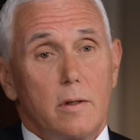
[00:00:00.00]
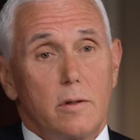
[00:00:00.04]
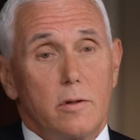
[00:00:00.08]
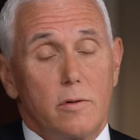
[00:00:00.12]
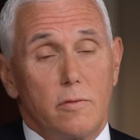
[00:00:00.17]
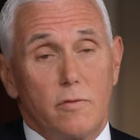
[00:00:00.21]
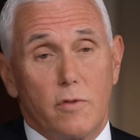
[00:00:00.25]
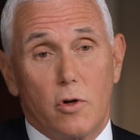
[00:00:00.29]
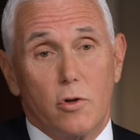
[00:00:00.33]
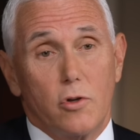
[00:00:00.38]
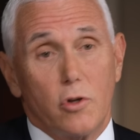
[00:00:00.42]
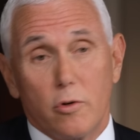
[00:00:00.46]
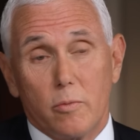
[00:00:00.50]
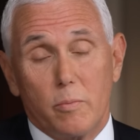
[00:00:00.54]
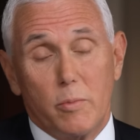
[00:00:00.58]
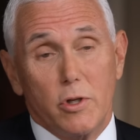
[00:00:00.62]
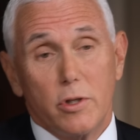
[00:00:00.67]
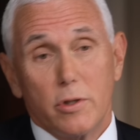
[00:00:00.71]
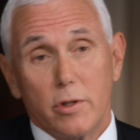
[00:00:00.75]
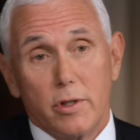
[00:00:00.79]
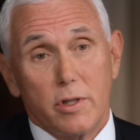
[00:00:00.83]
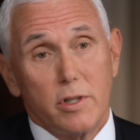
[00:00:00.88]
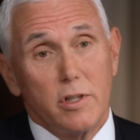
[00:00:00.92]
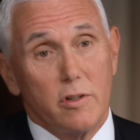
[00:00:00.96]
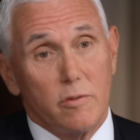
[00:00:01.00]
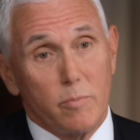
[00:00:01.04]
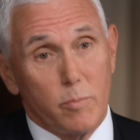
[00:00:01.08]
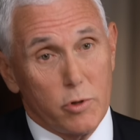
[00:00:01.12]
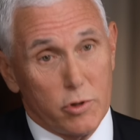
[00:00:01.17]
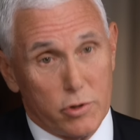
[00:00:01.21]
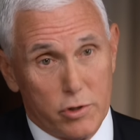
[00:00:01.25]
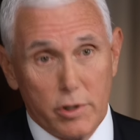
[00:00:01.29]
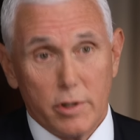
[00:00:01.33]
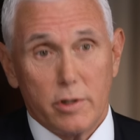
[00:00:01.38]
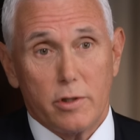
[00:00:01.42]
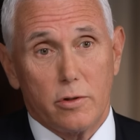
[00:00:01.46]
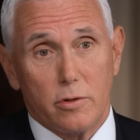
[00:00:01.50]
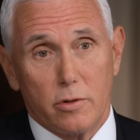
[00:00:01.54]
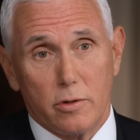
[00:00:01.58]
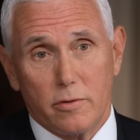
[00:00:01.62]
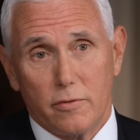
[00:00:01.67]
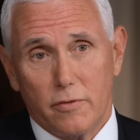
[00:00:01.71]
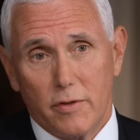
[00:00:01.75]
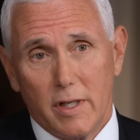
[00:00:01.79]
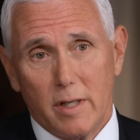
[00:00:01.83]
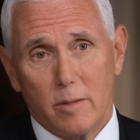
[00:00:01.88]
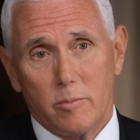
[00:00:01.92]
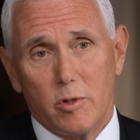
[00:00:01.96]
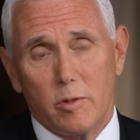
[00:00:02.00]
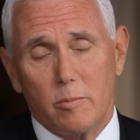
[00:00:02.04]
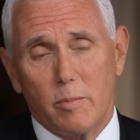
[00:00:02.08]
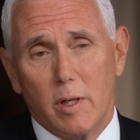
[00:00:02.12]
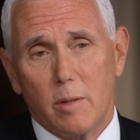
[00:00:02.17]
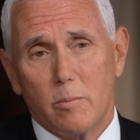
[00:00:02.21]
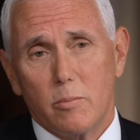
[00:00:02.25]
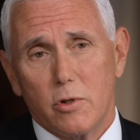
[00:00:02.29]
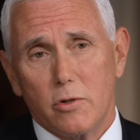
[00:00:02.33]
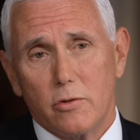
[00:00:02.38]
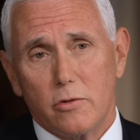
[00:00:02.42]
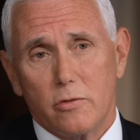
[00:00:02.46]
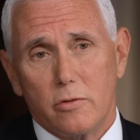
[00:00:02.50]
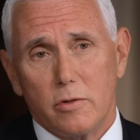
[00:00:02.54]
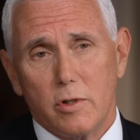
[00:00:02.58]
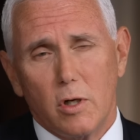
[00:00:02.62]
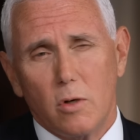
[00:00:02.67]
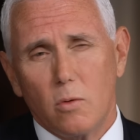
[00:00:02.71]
the vulnerability of particular family members. You